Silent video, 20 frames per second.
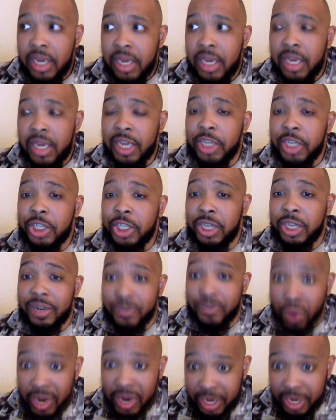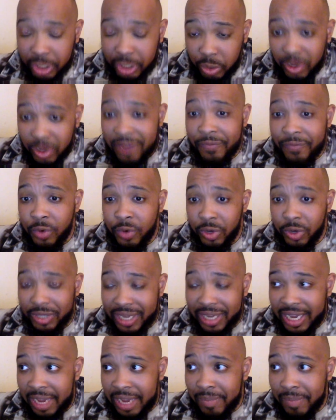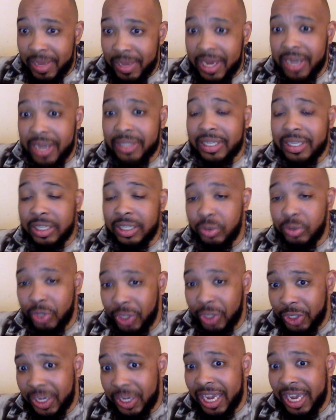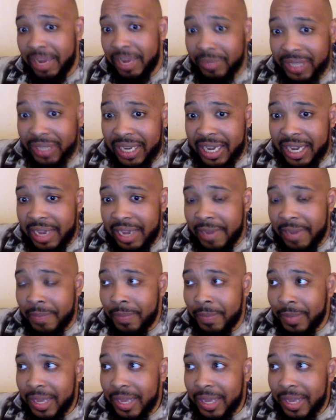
He should have won in 2014 because this was the same team